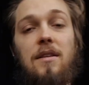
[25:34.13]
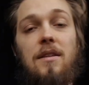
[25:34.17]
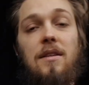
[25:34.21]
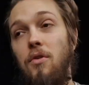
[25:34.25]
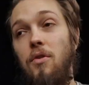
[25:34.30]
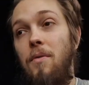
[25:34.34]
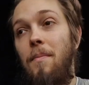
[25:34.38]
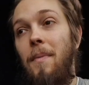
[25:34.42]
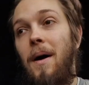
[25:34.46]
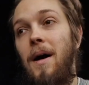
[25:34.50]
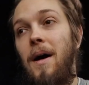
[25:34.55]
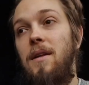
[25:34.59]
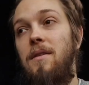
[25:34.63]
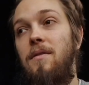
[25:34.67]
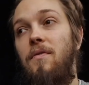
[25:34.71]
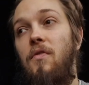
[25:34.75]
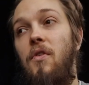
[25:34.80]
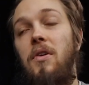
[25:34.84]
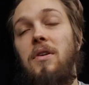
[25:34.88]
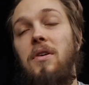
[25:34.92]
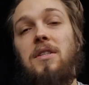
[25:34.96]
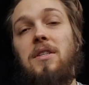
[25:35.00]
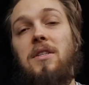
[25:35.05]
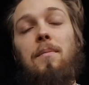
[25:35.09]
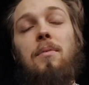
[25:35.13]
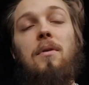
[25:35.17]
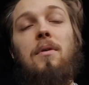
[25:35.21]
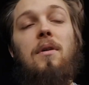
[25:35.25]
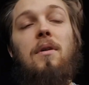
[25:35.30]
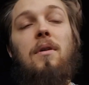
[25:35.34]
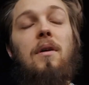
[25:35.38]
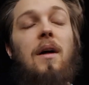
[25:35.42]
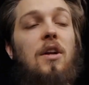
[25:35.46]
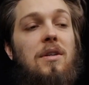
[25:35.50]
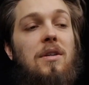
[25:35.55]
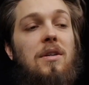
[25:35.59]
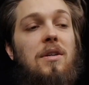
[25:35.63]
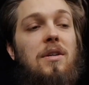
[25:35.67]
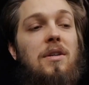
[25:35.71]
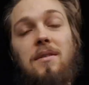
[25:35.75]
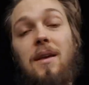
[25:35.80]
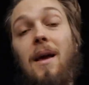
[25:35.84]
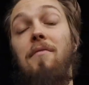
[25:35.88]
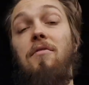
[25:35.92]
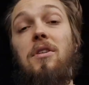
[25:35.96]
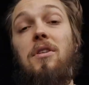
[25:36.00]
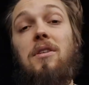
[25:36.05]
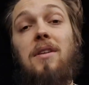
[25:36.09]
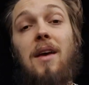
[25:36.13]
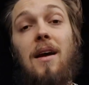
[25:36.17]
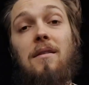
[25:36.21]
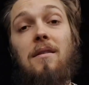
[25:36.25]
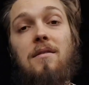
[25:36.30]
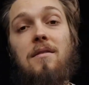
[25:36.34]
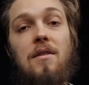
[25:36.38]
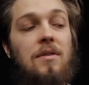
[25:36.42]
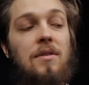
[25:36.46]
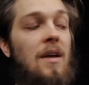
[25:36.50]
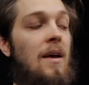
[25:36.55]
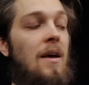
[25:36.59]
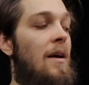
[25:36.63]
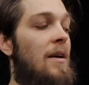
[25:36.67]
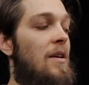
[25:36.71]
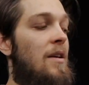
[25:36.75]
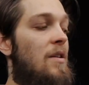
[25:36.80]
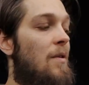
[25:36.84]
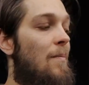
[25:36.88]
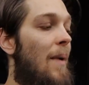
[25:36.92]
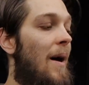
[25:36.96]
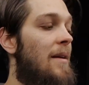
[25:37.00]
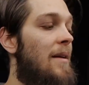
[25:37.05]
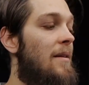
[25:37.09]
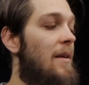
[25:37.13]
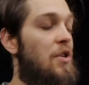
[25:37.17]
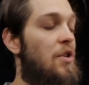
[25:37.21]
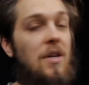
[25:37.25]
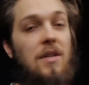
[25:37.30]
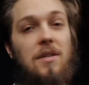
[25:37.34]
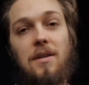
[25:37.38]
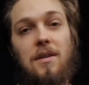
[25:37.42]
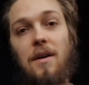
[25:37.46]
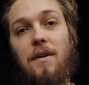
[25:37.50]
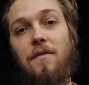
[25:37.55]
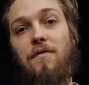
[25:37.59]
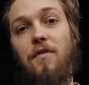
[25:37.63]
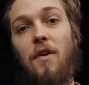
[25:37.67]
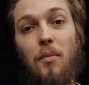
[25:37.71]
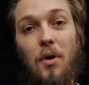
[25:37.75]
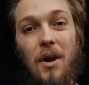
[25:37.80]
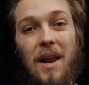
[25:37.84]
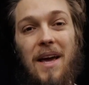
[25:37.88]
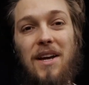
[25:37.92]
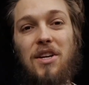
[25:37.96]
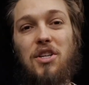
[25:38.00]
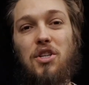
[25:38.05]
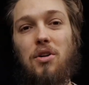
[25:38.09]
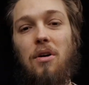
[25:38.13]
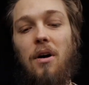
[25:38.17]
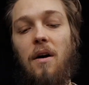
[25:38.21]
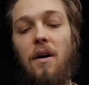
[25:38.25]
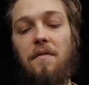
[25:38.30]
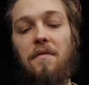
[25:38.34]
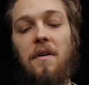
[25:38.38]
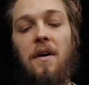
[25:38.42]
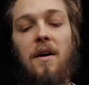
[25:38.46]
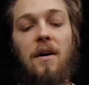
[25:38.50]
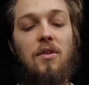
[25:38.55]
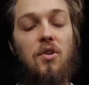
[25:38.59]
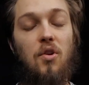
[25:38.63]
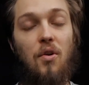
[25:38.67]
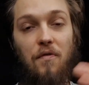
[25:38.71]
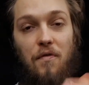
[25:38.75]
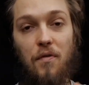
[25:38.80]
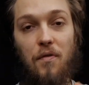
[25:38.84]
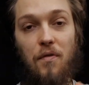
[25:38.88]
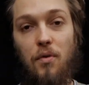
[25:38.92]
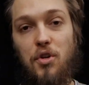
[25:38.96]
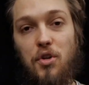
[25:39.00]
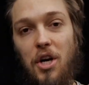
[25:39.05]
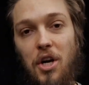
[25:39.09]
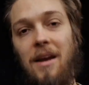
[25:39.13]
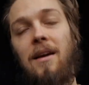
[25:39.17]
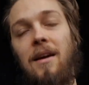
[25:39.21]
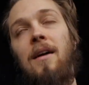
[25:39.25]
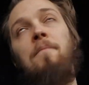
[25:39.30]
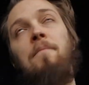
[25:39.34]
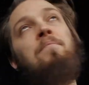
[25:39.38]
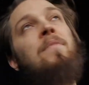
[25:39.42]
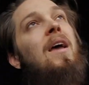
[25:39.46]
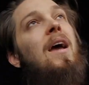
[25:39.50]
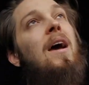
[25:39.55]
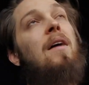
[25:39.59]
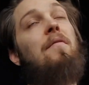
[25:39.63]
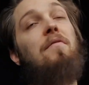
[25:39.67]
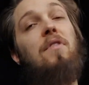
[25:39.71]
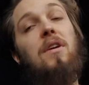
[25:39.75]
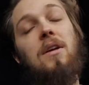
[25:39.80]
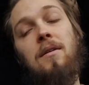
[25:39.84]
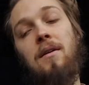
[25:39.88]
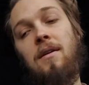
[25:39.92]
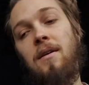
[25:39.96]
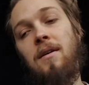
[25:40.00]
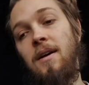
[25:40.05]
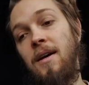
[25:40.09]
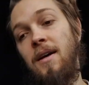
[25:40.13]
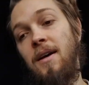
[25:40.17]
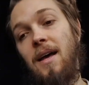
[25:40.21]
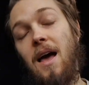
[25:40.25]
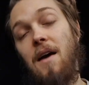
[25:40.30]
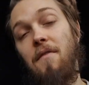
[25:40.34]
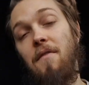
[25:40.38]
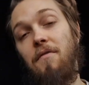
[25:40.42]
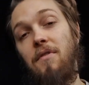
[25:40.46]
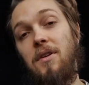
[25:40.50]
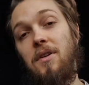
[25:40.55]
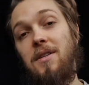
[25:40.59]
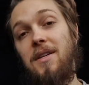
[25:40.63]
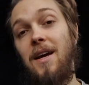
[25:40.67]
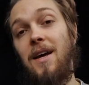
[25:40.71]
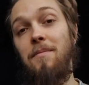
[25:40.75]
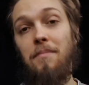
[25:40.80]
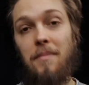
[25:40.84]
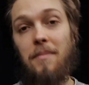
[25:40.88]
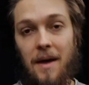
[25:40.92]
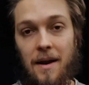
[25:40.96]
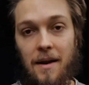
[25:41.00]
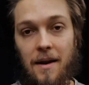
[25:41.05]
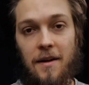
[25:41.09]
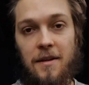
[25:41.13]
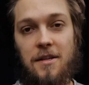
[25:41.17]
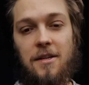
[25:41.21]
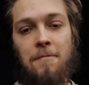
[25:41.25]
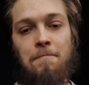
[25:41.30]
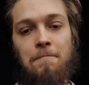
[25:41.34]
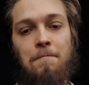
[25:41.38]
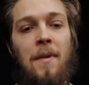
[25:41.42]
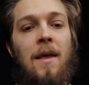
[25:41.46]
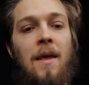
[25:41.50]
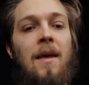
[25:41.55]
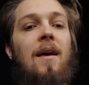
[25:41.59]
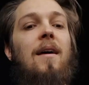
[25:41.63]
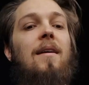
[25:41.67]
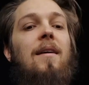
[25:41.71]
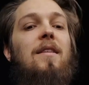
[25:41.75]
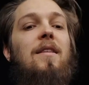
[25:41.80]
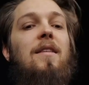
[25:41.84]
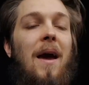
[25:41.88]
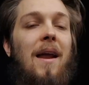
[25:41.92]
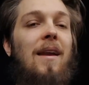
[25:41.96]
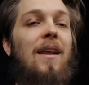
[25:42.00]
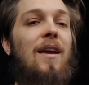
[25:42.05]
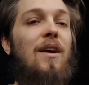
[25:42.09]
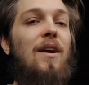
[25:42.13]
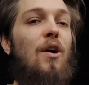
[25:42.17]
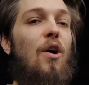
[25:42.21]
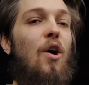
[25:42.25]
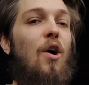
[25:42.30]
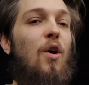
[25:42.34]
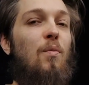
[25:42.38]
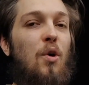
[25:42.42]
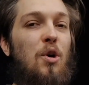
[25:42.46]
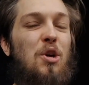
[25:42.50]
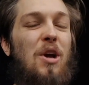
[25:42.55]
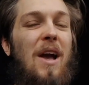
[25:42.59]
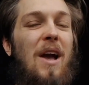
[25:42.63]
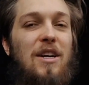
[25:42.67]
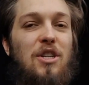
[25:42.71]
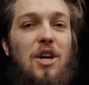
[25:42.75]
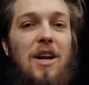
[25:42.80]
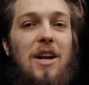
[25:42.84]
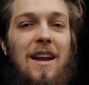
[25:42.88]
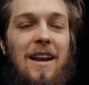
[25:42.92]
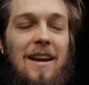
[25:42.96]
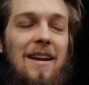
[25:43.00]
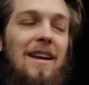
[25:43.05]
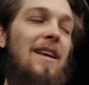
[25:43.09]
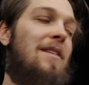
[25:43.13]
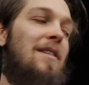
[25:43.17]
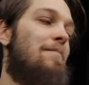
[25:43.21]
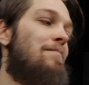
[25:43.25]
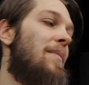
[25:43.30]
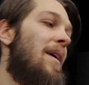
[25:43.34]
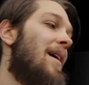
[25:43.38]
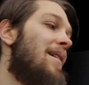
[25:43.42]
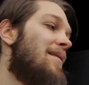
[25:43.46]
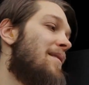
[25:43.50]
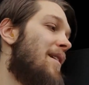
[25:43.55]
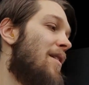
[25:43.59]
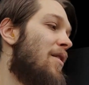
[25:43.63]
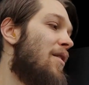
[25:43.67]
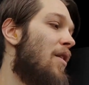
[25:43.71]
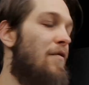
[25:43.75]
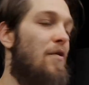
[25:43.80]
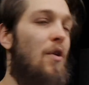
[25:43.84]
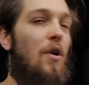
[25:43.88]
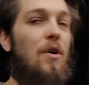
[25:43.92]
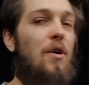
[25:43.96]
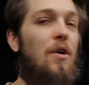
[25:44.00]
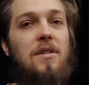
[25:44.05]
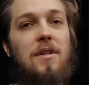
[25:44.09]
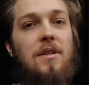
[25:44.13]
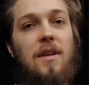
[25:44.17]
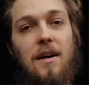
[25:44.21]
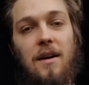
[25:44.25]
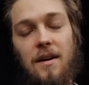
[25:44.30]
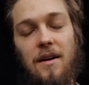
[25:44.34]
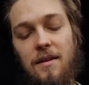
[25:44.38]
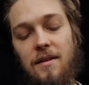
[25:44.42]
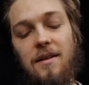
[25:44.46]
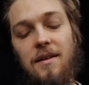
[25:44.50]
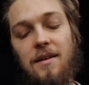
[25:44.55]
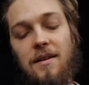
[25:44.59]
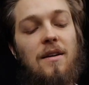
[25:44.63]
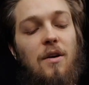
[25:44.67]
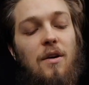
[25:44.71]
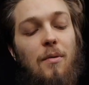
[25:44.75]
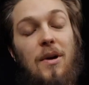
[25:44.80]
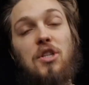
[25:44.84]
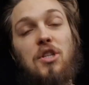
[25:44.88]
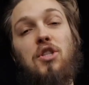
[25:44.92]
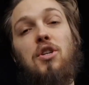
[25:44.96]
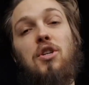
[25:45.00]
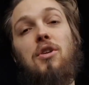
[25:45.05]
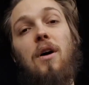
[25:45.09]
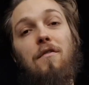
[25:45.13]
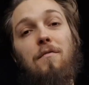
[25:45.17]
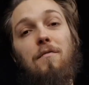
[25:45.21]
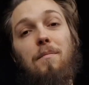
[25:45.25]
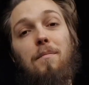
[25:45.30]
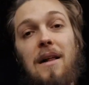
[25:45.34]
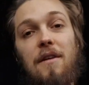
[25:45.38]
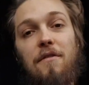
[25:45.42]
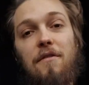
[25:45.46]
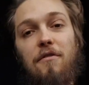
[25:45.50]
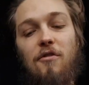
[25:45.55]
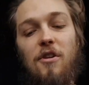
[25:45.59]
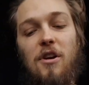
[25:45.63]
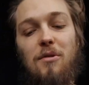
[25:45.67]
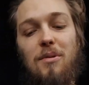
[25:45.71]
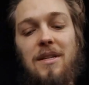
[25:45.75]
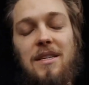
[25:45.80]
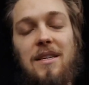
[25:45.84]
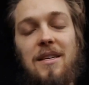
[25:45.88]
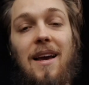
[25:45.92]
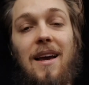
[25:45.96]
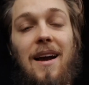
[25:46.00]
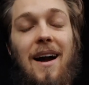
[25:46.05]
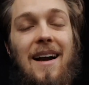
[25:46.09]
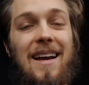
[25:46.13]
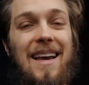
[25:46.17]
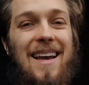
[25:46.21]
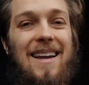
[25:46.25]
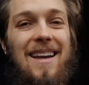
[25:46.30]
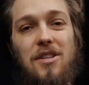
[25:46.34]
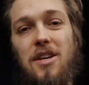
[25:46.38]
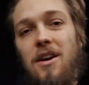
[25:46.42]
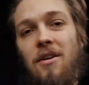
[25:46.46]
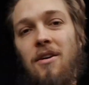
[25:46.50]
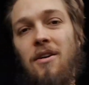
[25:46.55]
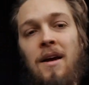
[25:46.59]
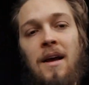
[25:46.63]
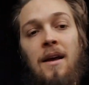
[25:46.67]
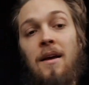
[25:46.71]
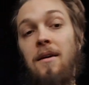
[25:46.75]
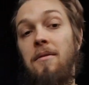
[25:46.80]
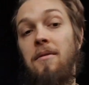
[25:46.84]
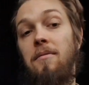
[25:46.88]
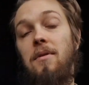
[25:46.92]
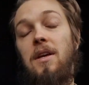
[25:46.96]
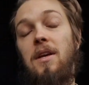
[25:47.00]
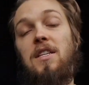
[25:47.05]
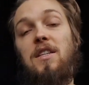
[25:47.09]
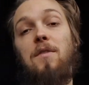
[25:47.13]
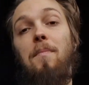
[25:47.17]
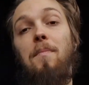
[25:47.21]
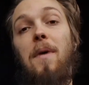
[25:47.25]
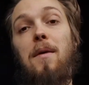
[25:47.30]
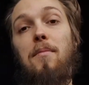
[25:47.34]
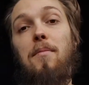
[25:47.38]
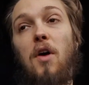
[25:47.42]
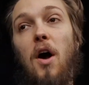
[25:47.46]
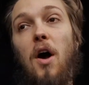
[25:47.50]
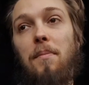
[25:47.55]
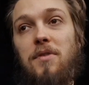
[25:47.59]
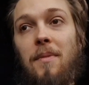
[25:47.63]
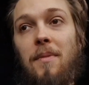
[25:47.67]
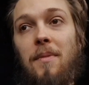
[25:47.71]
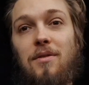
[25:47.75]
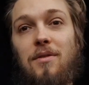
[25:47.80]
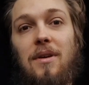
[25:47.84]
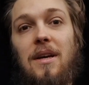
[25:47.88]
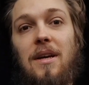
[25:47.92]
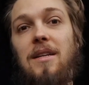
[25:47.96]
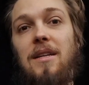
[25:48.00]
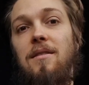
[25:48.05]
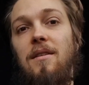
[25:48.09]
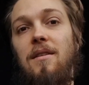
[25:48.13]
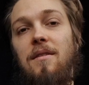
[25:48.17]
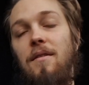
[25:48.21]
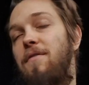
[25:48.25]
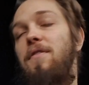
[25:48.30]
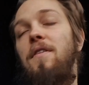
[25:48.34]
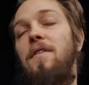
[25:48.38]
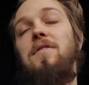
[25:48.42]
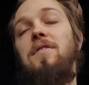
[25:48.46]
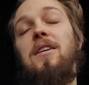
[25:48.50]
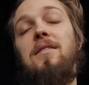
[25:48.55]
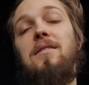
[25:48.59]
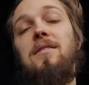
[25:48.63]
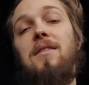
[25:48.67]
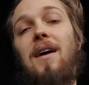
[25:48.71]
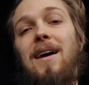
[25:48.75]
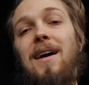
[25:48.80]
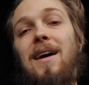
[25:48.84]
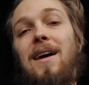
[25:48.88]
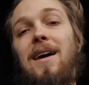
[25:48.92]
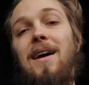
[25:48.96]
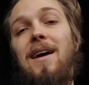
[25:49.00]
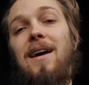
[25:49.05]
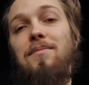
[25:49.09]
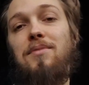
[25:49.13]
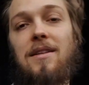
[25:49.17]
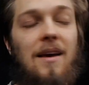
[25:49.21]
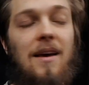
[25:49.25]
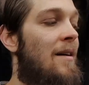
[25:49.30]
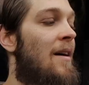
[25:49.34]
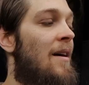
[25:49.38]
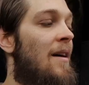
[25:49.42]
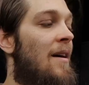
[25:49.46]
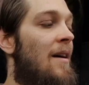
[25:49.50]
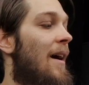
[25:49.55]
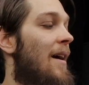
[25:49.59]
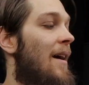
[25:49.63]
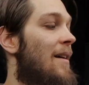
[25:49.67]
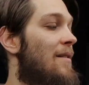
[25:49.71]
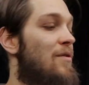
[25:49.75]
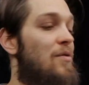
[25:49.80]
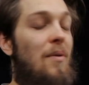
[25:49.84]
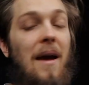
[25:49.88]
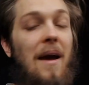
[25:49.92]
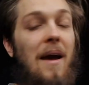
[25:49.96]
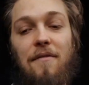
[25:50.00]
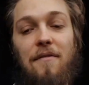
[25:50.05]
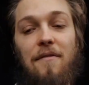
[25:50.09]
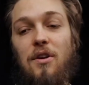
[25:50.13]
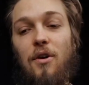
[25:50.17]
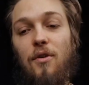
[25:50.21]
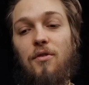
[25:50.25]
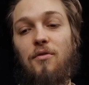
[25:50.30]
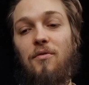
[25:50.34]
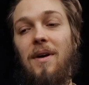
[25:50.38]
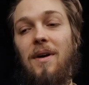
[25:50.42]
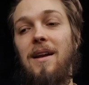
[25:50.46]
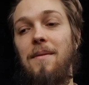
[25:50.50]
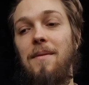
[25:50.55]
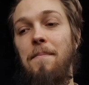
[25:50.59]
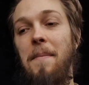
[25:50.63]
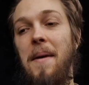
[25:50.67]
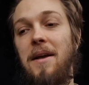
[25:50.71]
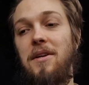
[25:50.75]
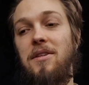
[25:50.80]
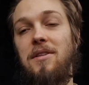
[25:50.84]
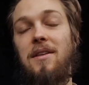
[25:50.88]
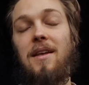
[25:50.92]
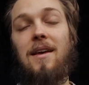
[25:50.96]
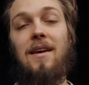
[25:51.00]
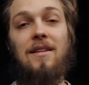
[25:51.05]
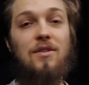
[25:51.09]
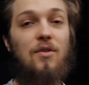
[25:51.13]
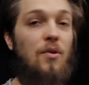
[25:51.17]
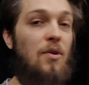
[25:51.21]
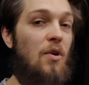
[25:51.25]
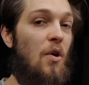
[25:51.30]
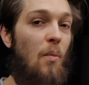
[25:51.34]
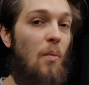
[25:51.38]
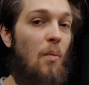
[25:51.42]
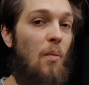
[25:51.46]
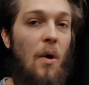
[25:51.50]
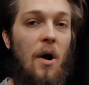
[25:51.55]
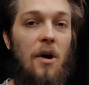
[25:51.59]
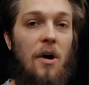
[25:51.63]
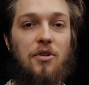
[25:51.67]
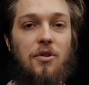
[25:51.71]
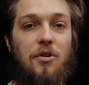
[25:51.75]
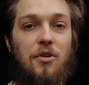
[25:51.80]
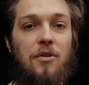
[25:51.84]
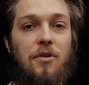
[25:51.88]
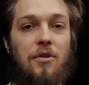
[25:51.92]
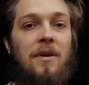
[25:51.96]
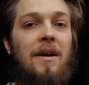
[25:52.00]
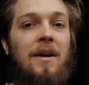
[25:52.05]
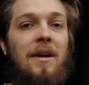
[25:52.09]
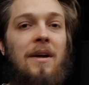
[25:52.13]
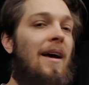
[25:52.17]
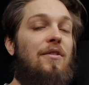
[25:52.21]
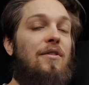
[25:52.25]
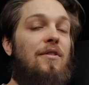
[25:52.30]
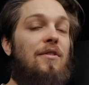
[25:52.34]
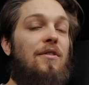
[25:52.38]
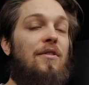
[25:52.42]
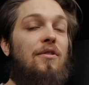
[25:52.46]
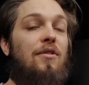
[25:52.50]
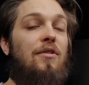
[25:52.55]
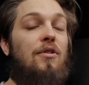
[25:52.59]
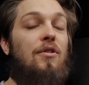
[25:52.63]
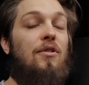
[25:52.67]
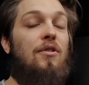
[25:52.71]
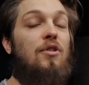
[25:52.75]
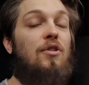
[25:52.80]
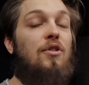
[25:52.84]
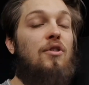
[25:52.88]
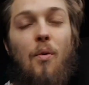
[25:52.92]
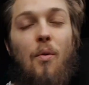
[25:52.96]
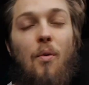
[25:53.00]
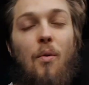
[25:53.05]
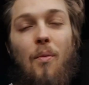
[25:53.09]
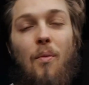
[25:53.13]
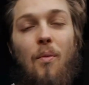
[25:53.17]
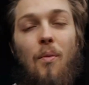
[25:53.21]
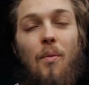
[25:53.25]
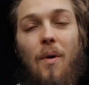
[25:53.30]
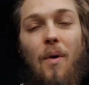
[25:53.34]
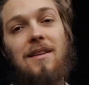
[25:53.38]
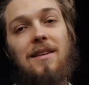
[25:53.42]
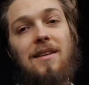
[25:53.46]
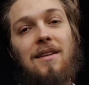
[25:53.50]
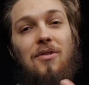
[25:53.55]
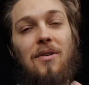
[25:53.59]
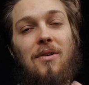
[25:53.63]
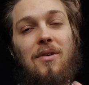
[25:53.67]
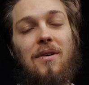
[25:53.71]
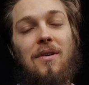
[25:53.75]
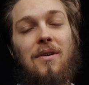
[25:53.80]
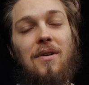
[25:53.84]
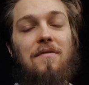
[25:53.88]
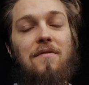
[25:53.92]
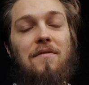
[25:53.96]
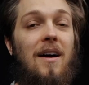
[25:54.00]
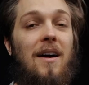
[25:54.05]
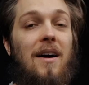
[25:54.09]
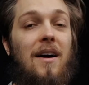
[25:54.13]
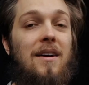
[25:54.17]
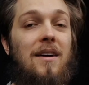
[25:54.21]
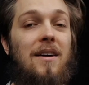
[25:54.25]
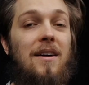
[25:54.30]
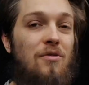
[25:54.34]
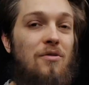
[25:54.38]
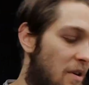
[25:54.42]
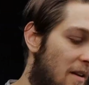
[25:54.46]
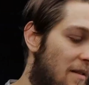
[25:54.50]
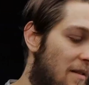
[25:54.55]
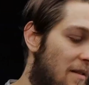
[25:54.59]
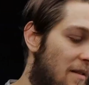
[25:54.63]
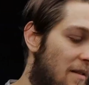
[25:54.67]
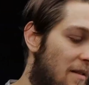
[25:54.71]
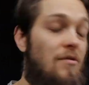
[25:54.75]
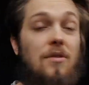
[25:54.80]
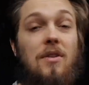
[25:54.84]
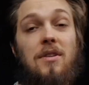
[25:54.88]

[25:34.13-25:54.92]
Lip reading: So you might, for example, adjust this every 10 years. You might adjust the formulation of your food shake every 10 minutes, depending on what you actually need. And then, of course, the question of meal frequency again is here. Is it maybe optimal to eat 15 times a day and to have it already mixed into your water, and then you just drink your water and then you have the ideal nutrients in there?